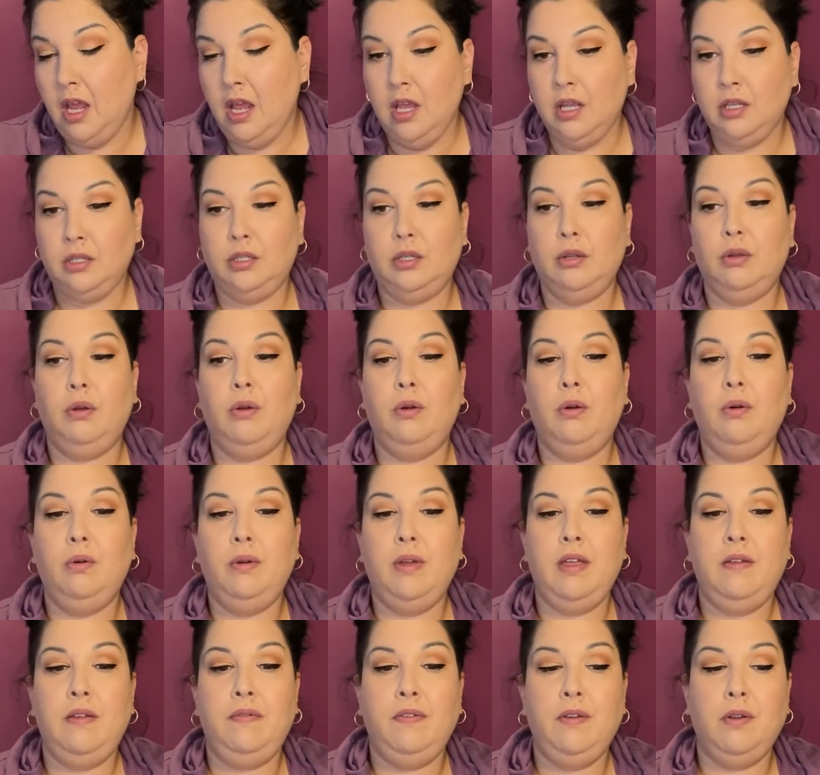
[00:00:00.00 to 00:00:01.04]
So
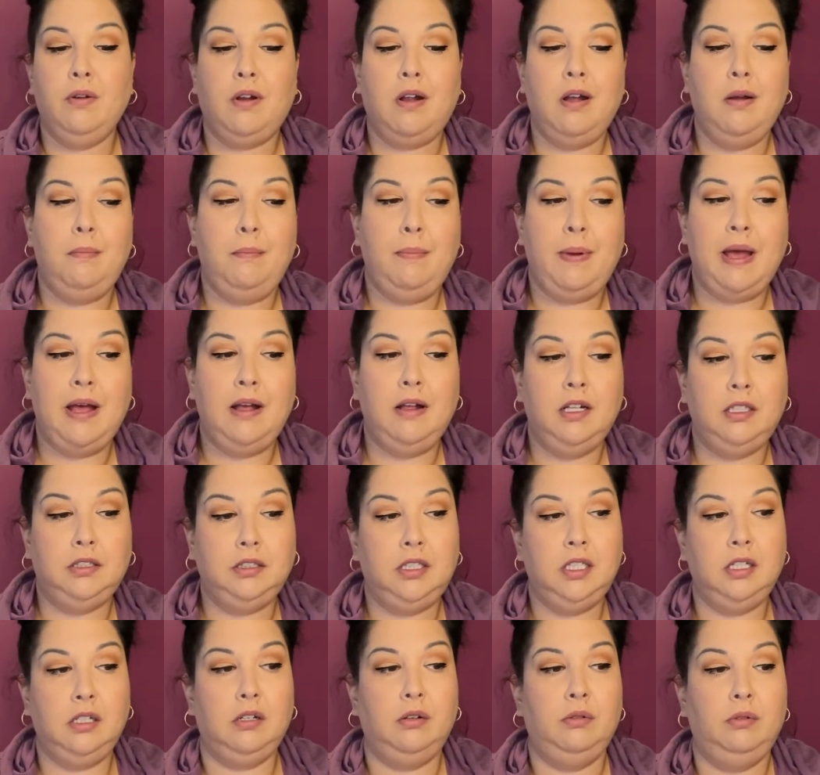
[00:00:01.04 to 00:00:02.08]
if you're compelled to
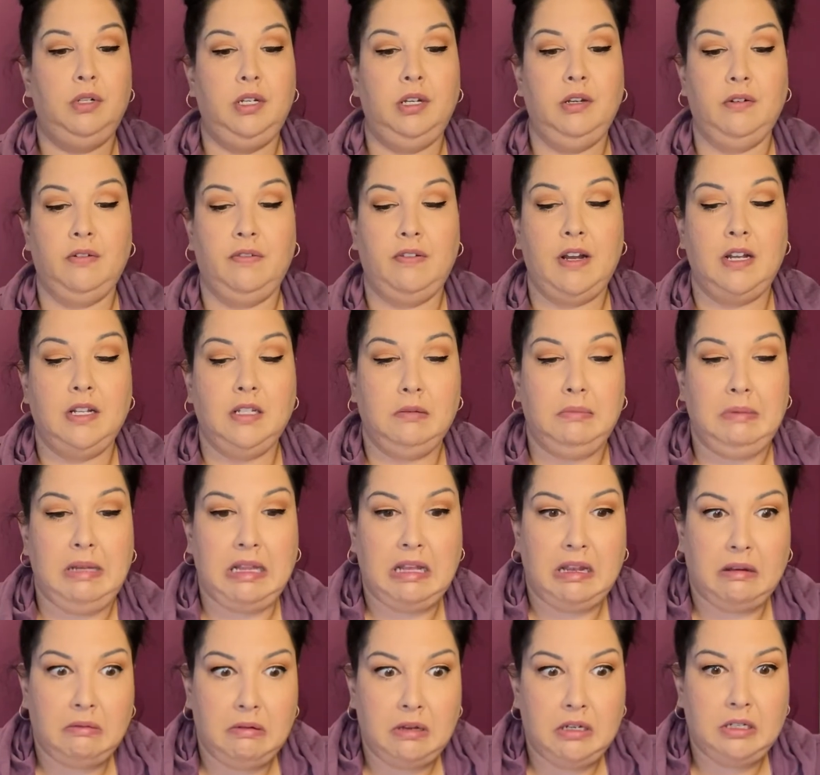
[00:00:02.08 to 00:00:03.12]
go to your friends and be like,
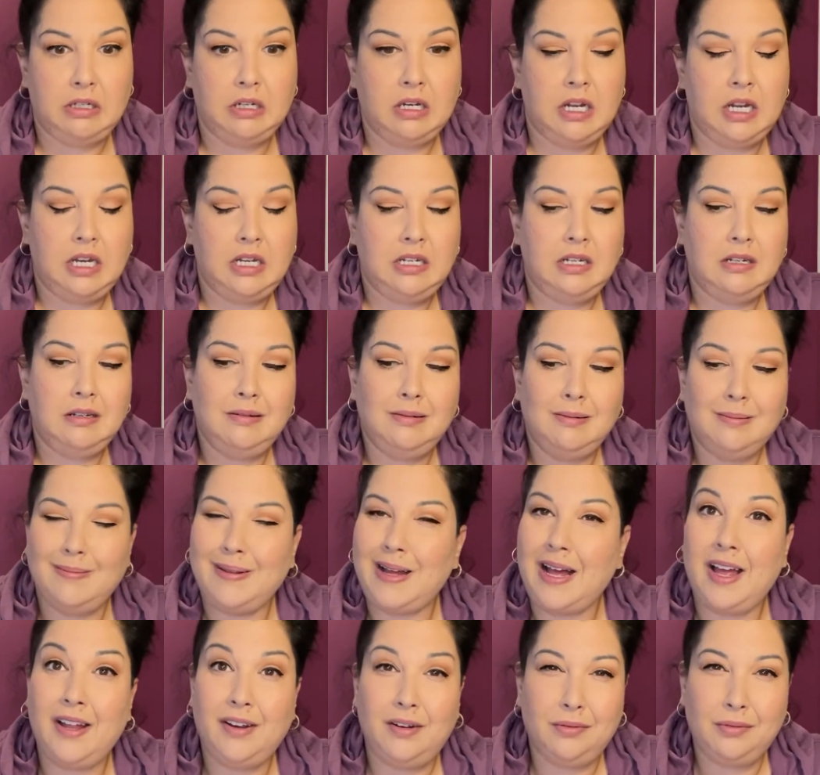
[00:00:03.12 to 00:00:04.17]
what should I do?
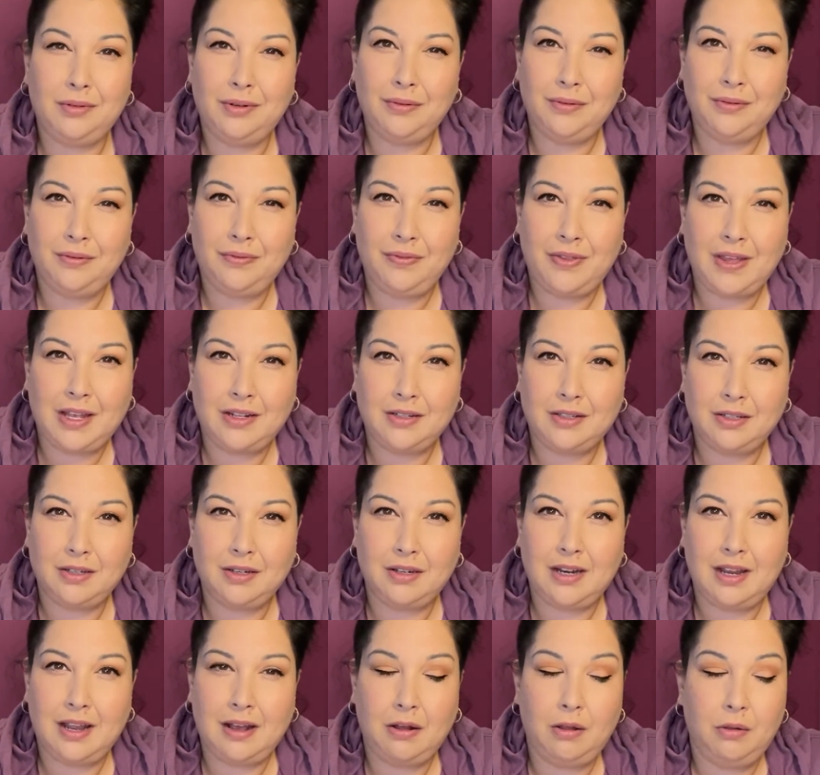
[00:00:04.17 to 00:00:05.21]
I don't know if that's going to
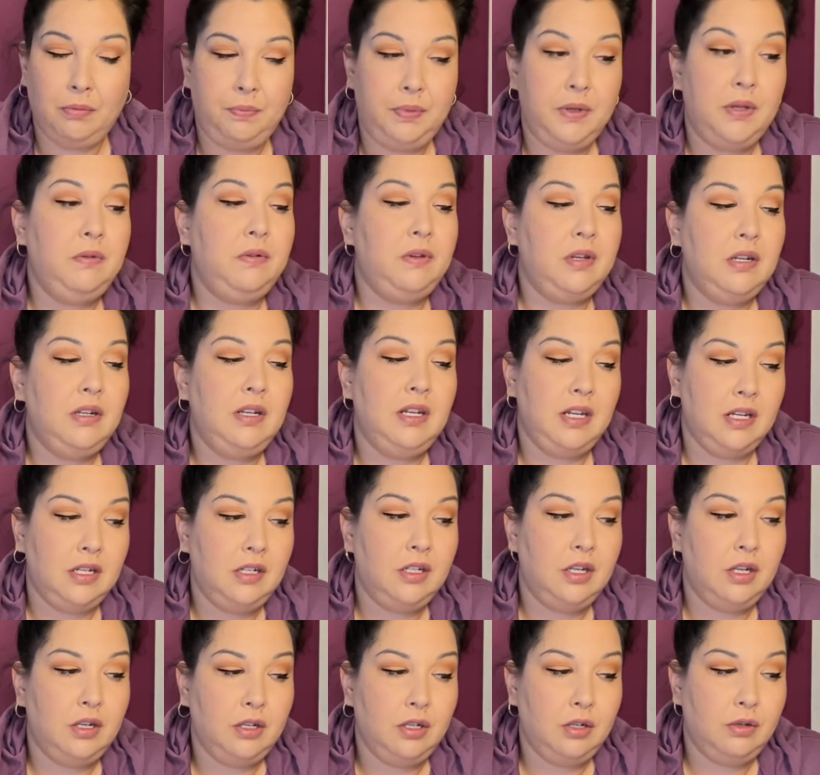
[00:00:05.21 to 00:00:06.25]
help you. You need to
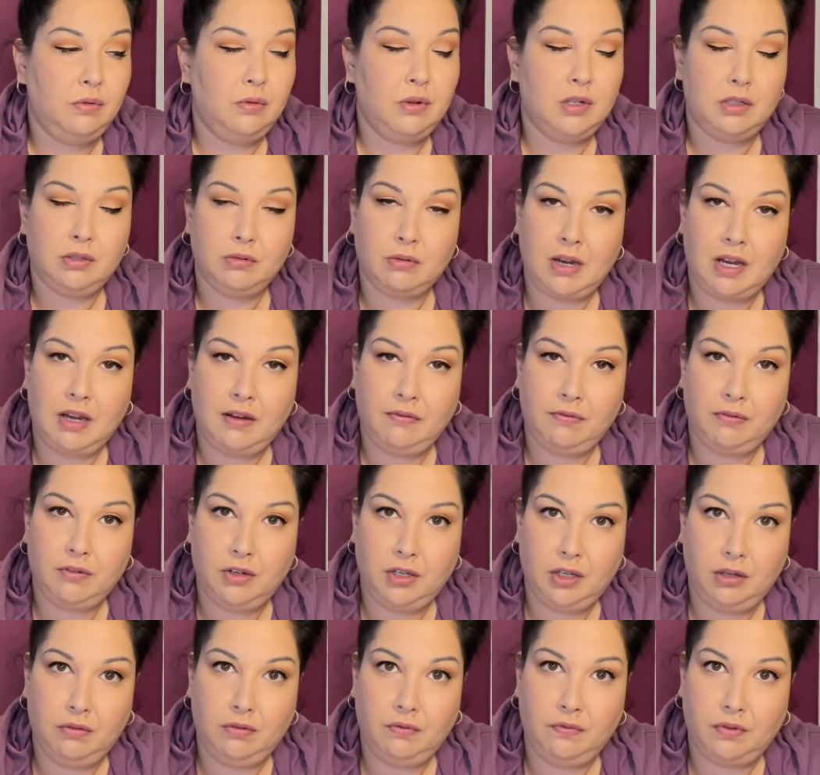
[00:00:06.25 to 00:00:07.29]
do what's right for
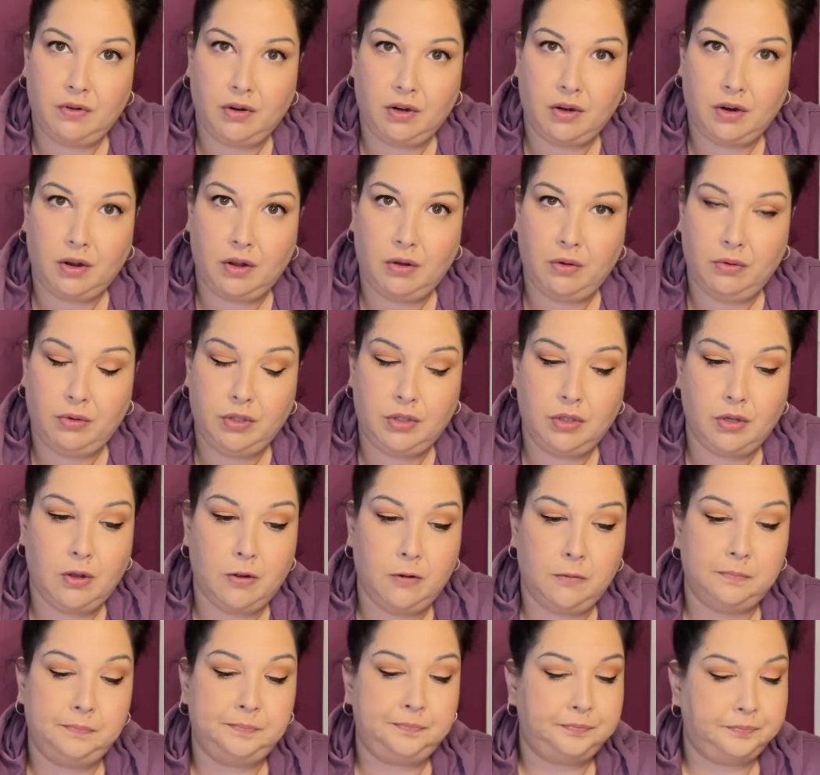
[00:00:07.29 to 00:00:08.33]
you, Virgo.
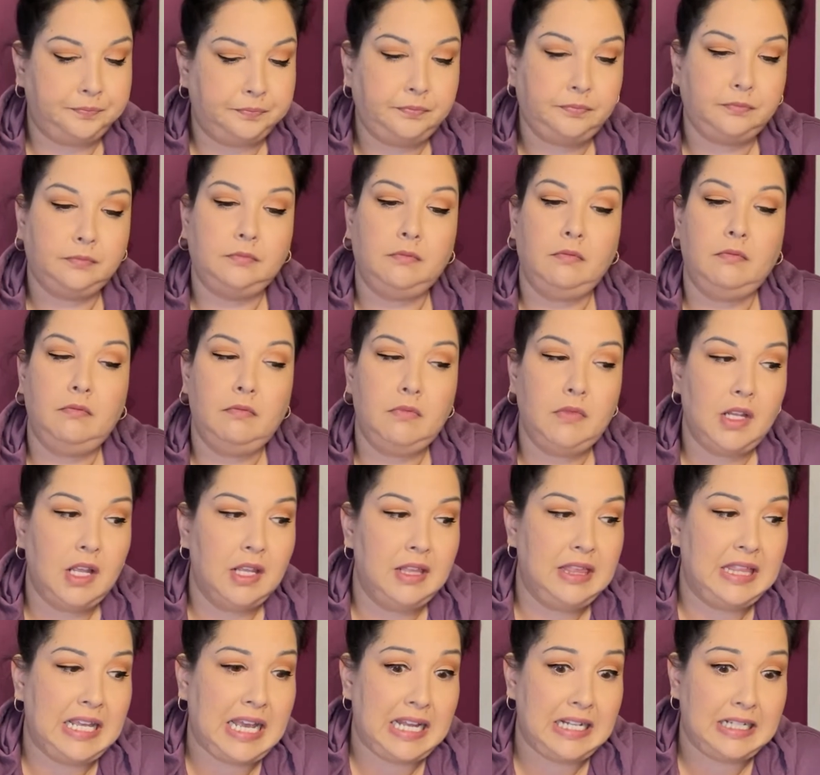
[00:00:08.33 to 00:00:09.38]
So
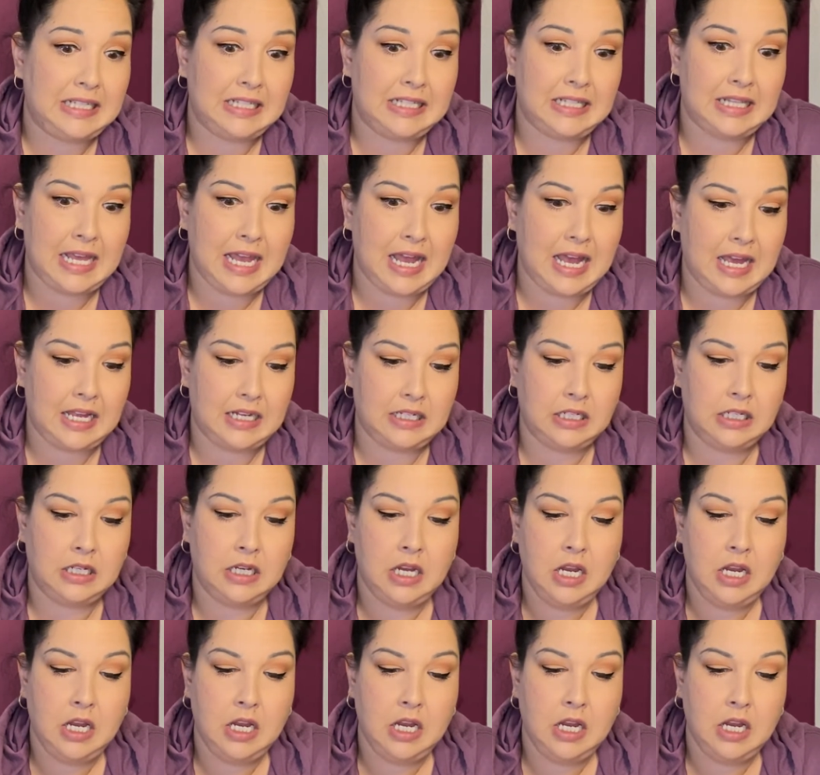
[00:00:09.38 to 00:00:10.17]
that's that.